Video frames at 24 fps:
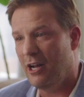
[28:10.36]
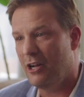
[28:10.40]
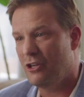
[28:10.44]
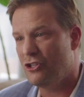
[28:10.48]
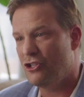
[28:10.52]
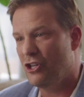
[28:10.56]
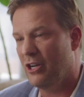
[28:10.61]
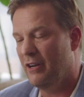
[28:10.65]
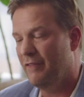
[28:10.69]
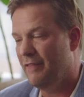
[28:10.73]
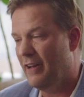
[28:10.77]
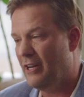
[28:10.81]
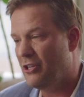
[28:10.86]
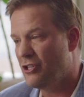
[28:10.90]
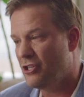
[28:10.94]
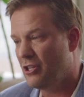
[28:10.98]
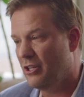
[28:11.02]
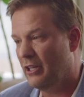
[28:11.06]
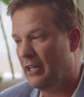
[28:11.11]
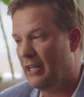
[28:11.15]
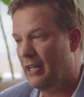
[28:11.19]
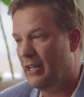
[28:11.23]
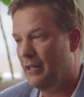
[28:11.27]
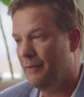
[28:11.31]
touch, and
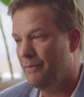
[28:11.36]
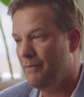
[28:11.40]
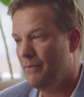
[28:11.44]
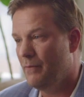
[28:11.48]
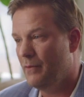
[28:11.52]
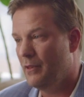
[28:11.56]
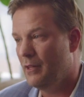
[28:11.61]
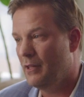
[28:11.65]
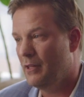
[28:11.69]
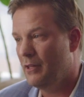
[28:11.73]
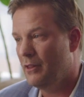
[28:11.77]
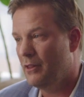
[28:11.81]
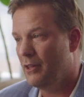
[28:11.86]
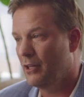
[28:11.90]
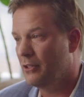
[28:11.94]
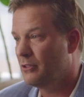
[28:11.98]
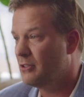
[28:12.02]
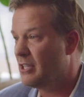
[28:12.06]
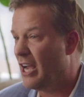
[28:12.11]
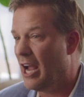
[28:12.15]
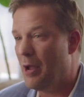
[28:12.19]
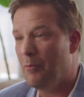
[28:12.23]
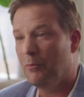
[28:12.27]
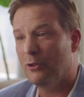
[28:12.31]
eventually the
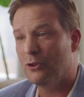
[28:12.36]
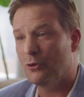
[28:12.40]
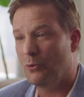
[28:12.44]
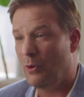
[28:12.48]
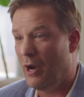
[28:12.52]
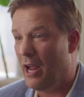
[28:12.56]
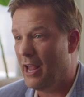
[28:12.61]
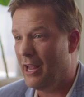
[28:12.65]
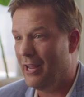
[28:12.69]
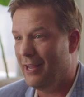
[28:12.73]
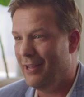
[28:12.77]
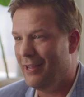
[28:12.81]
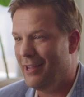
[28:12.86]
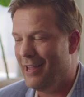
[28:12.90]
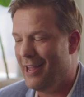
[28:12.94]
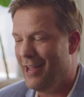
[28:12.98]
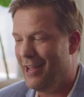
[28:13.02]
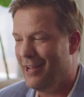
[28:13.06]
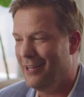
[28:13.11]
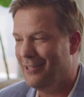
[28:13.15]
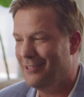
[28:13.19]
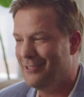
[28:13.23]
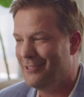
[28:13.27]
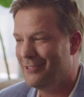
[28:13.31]
time was right,
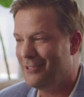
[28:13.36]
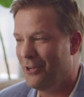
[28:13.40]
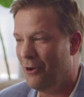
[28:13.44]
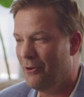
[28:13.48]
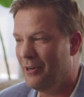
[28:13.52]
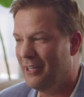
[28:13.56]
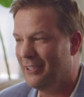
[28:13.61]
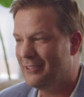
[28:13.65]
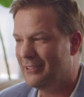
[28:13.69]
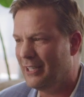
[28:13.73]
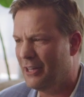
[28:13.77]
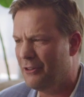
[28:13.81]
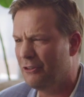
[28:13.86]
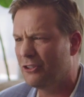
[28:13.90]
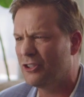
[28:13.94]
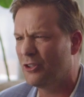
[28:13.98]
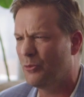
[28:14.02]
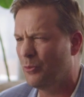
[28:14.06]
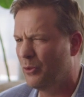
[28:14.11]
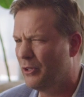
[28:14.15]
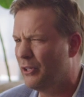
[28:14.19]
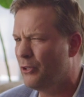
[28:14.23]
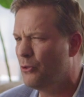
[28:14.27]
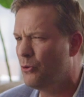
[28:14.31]
and Tony said, there's
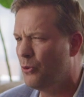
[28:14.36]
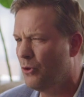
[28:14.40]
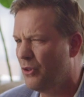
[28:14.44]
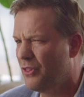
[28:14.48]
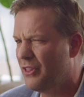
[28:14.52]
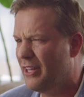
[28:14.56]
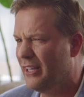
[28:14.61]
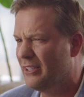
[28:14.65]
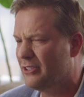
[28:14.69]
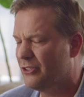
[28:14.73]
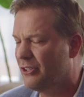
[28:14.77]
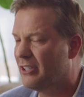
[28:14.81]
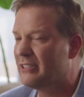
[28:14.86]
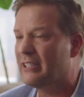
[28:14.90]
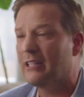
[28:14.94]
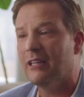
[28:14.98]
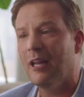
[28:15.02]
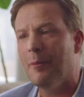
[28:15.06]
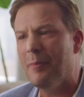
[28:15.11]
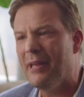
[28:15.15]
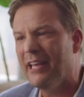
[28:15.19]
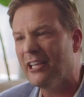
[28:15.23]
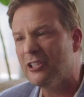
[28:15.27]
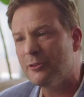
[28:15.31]
some really cool things. And I
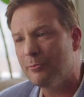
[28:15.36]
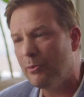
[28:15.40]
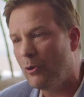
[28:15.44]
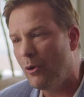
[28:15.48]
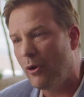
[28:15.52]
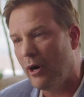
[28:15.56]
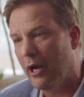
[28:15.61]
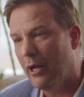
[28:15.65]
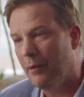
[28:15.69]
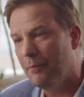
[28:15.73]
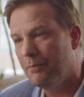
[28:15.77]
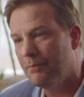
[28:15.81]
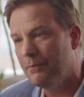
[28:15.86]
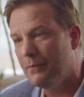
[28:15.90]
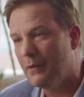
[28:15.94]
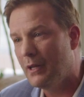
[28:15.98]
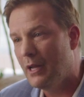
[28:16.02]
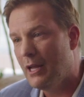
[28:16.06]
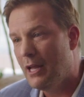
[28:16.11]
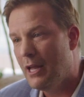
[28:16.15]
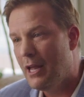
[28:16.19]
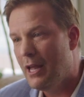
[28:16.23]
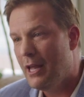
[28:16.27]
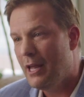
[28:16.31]
said, let me explore it.
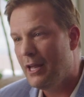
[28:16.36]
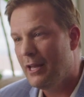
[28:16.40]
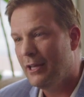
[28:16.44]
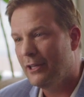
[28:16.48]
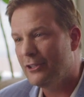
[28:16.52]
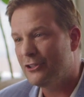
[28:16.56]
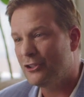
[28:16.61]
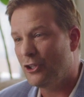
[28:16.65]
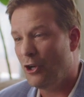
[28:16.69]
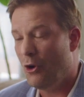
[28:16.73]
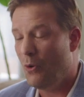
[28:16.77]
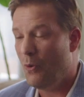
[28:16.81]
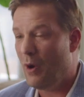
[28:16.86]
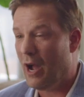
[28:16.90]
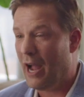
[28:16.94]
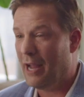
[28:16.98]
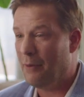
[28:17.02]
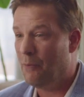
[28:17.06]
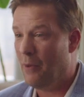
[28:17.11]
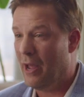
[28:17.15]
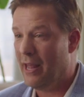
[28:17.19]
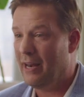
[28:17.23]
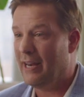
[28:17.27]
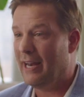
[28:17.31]
So
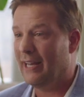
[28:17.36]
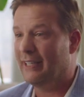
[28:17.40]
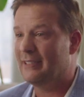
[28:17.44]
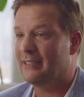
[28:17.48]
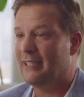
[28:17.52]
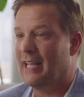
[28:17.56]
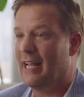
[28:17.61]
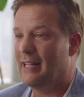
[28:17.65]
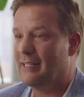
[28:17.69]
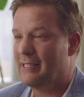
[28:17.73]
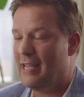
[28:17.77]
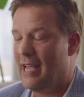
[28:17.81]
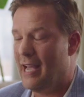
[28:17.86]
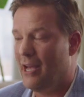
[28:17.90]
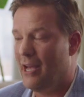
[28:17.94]
I went and I sat